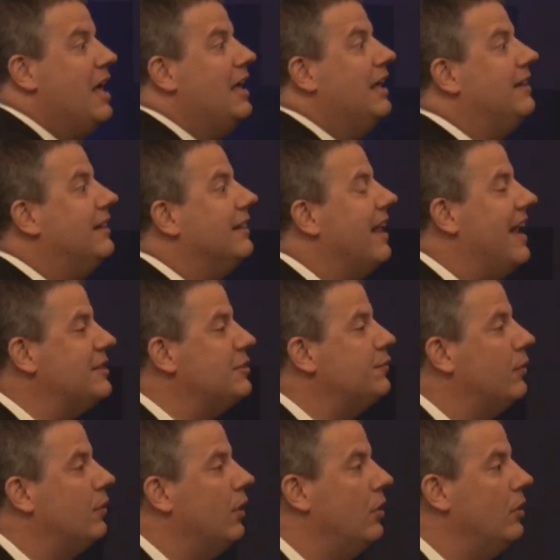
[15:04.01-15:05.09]
It lasts
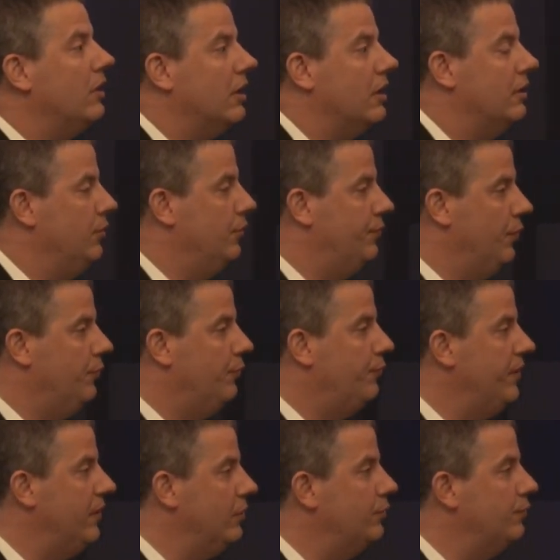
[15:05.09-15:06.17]
for longer. You feel
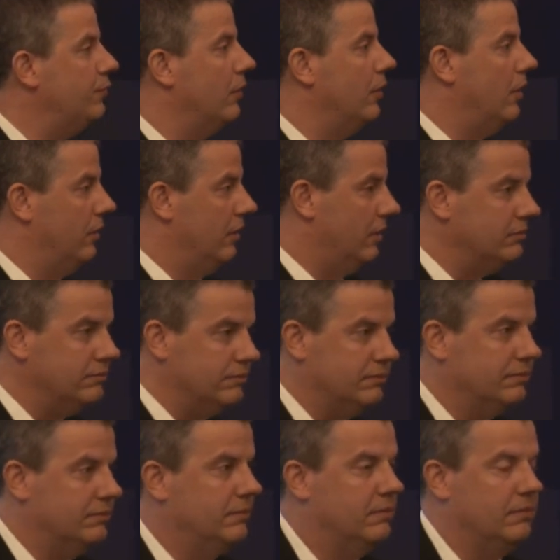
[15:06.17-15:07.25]
filled for longer,
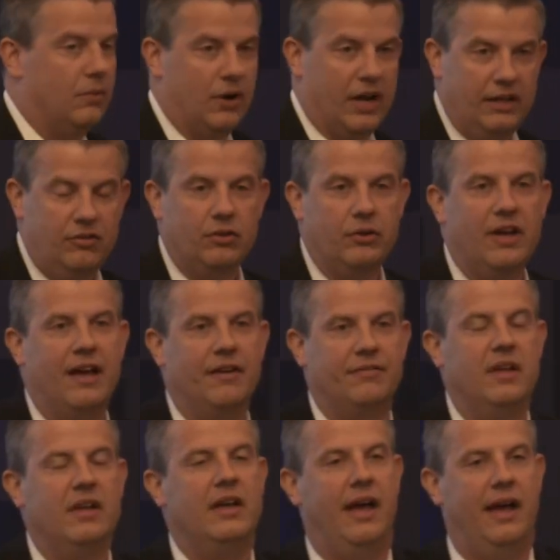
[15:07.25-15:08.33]
right? So you have
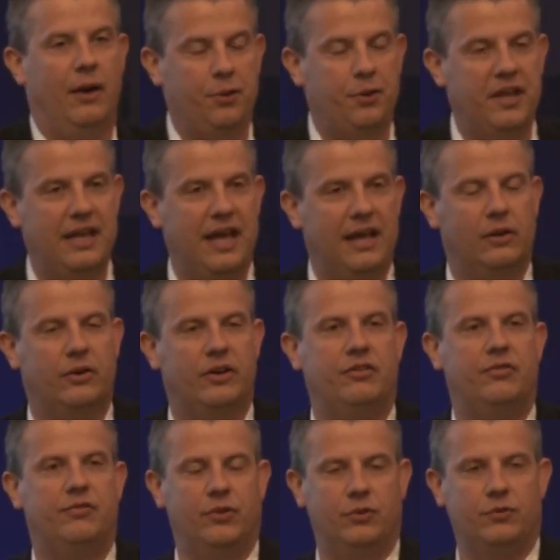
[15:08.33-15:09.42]
healthy calories
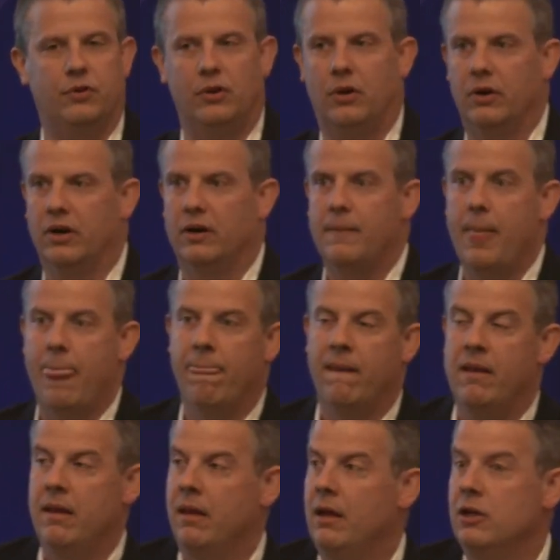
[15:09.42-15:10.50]
filled for longer.
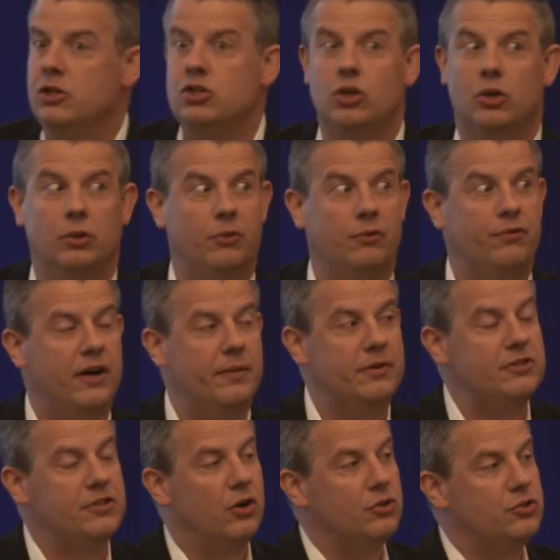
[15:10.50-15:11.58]
Soluble
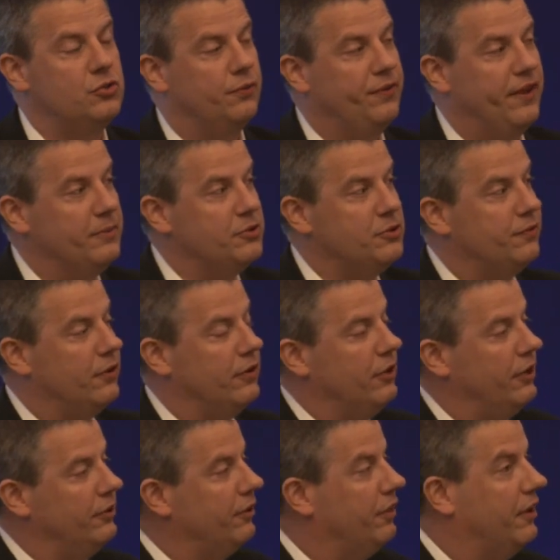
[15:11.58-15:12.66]
fibers are also famous for
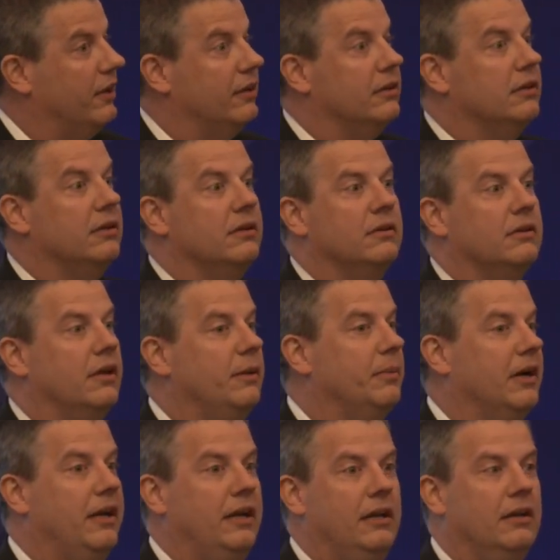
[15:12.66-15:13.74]
another thing.
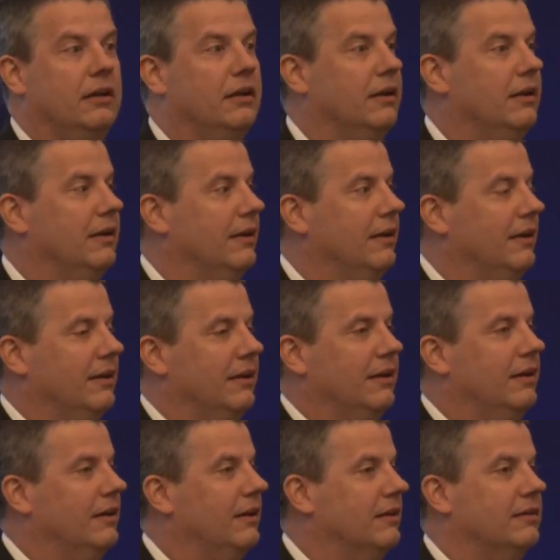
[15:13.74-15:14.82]
Anybody?
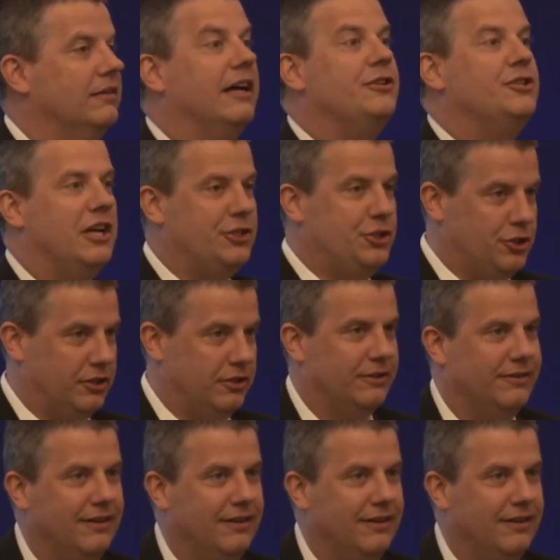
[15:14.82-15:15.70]
Digestion.